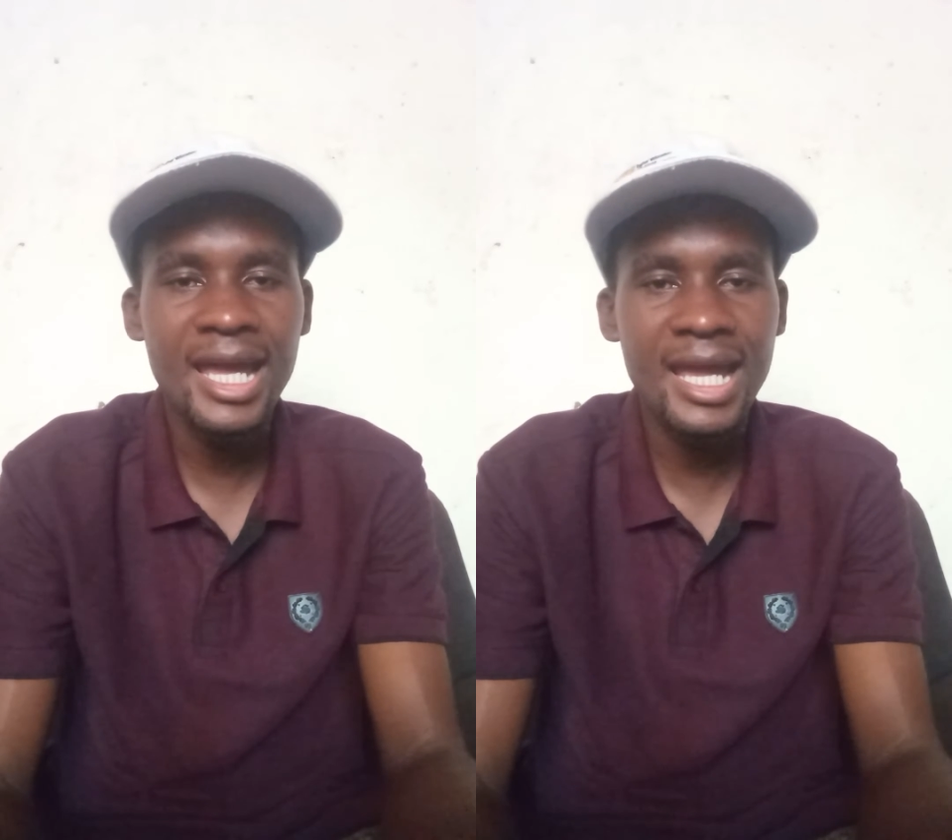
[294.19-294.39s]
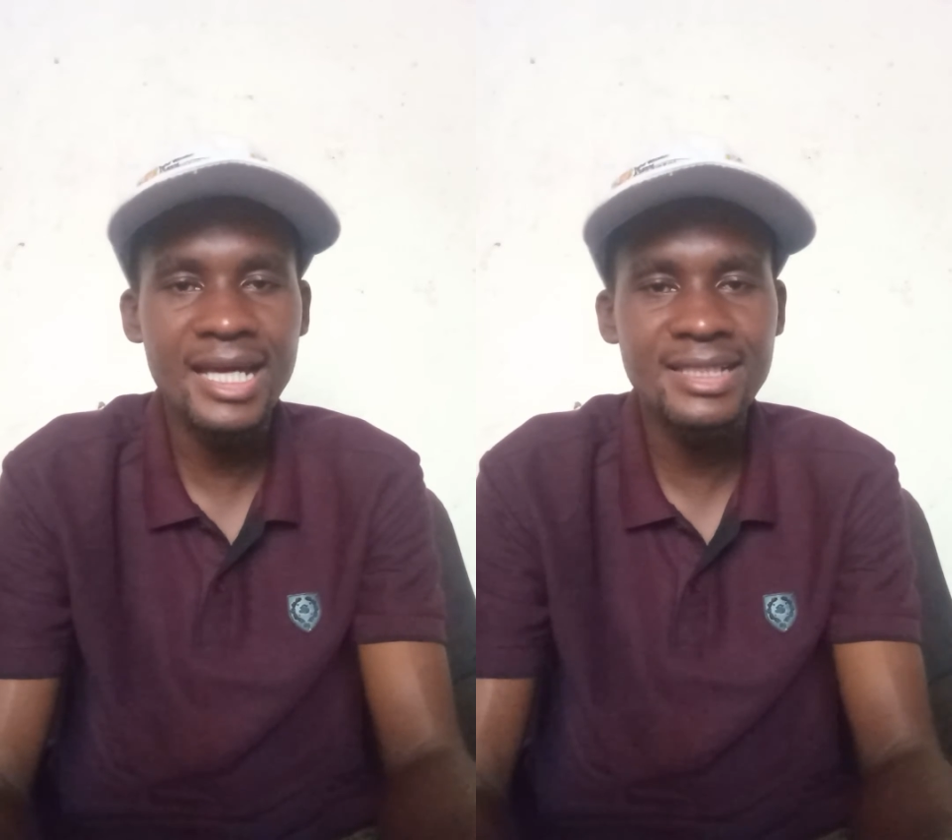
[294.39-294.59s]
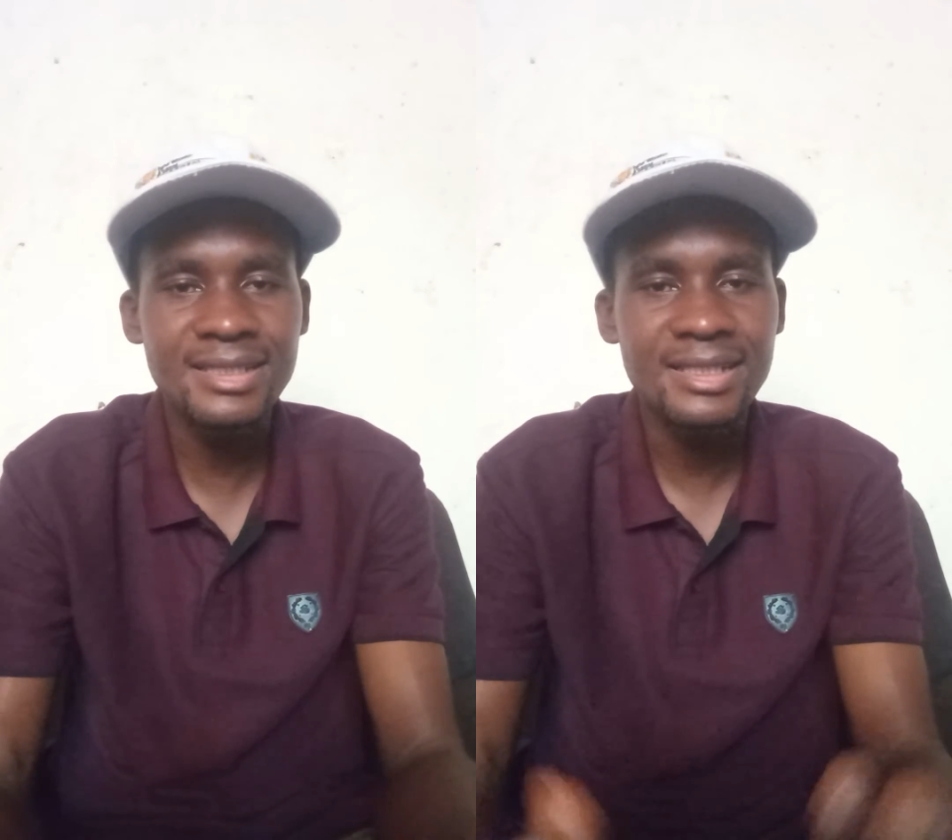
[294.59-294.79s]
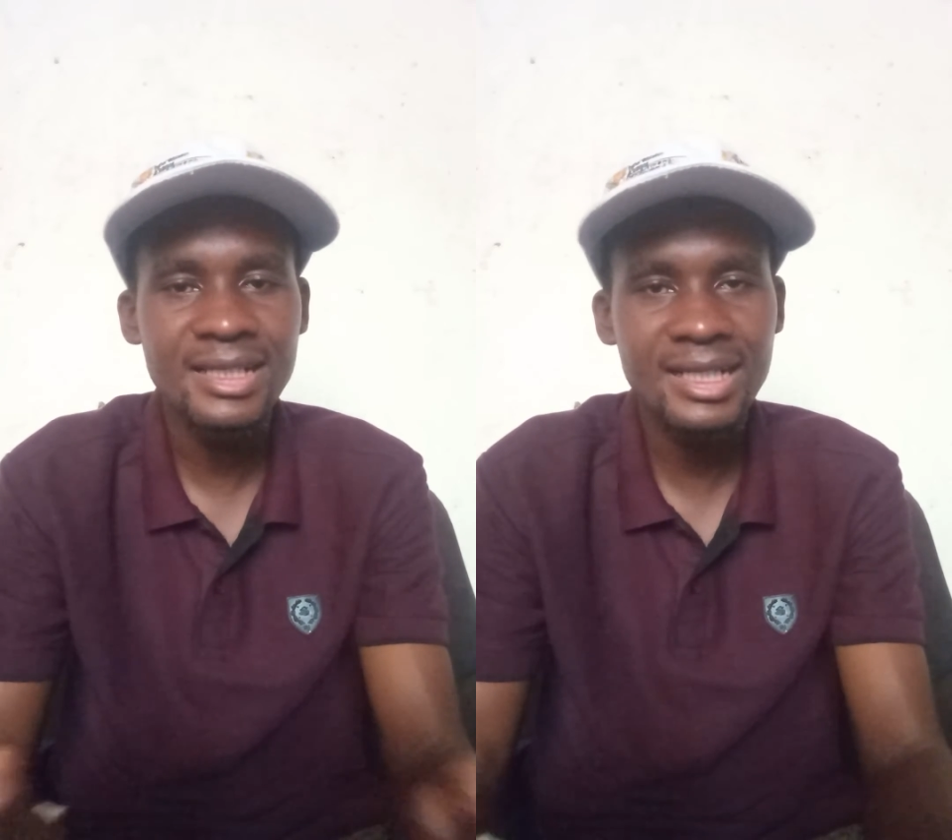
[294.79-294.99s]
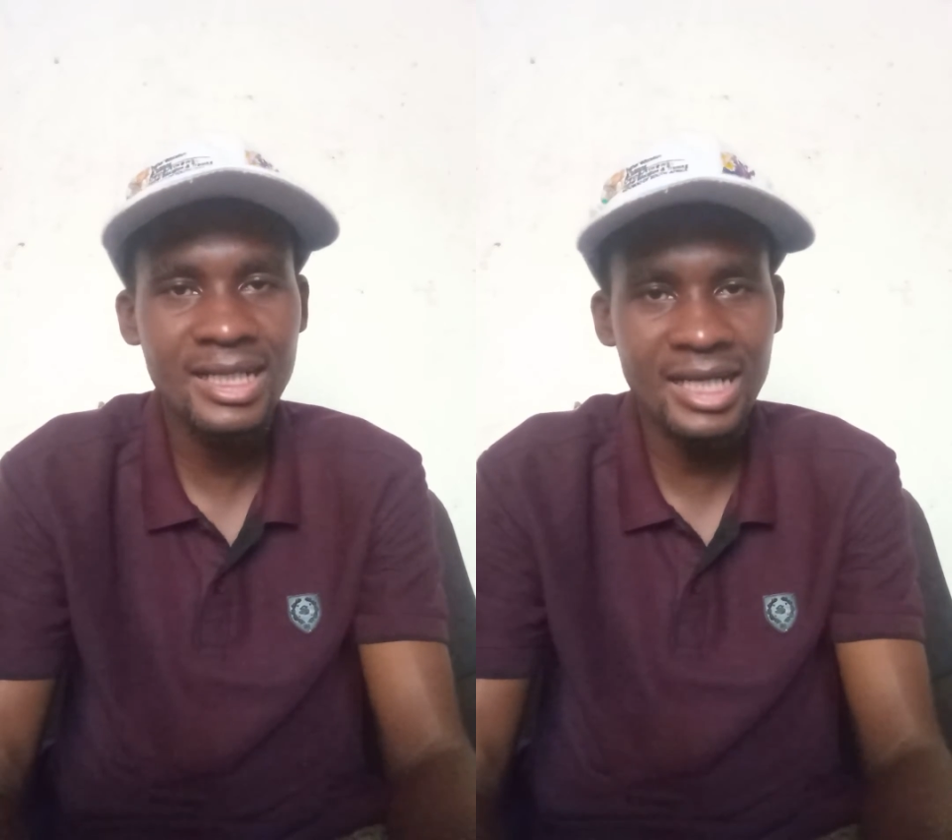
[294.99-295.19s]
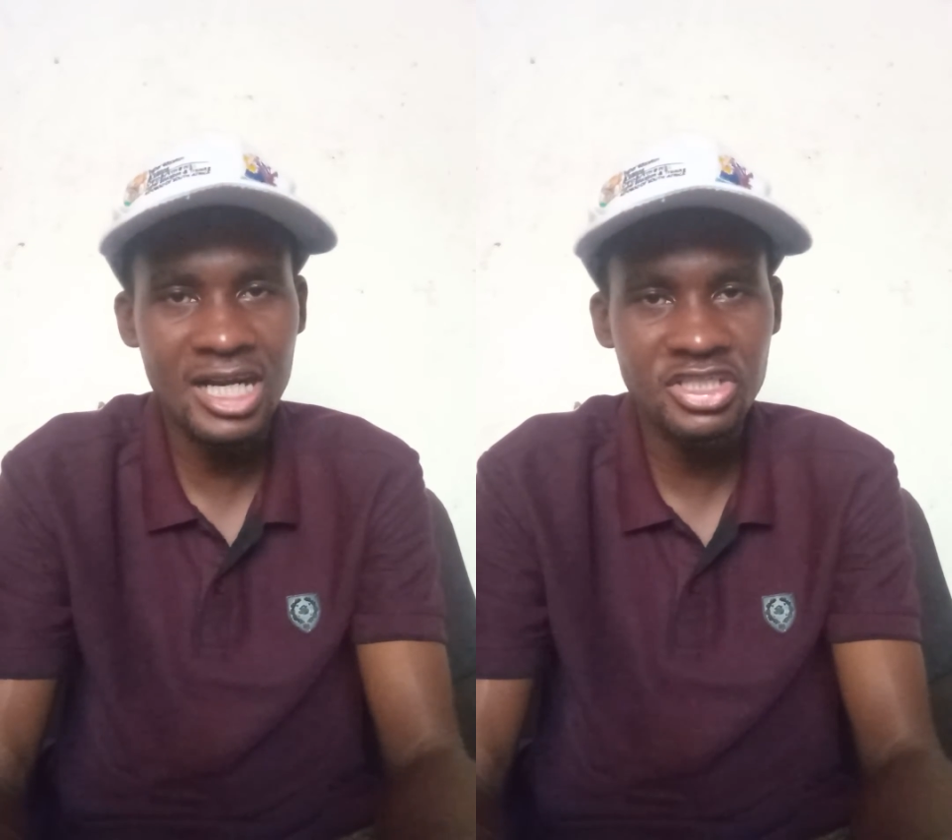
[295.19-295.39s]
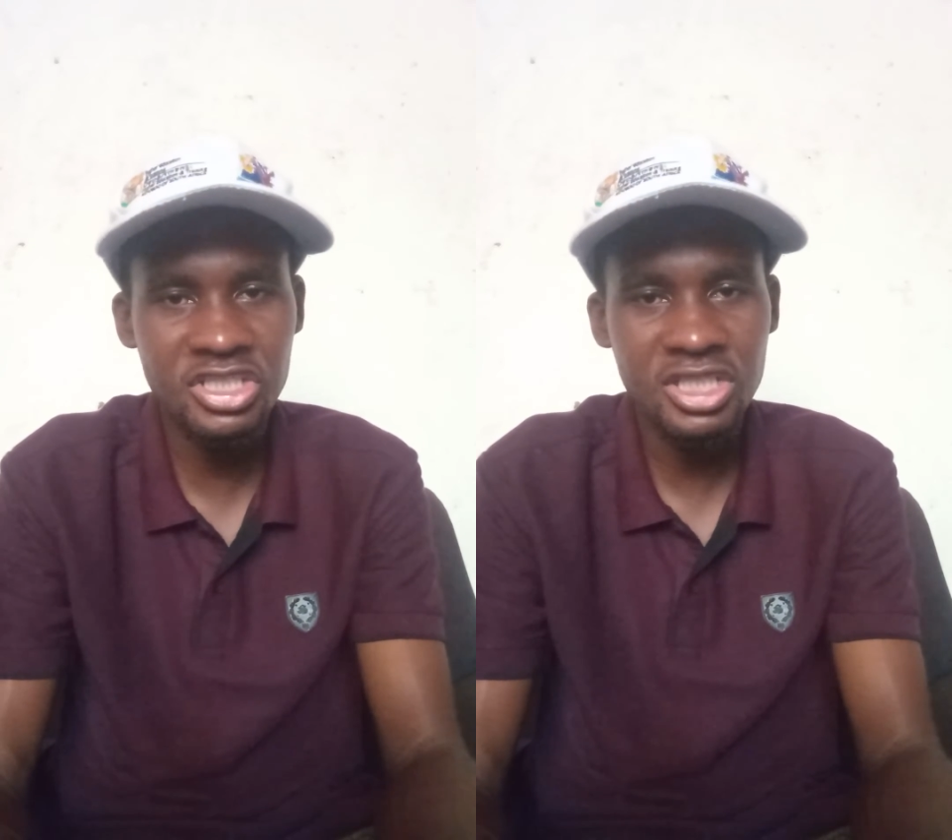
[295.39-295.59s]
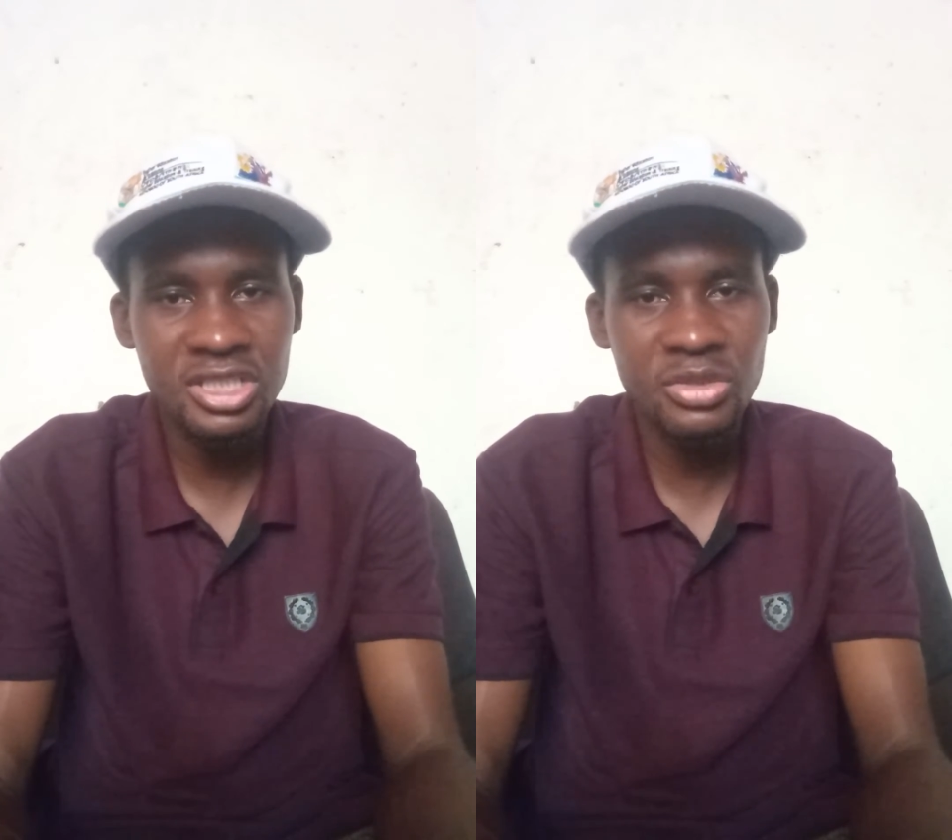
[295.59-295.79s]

has crashed,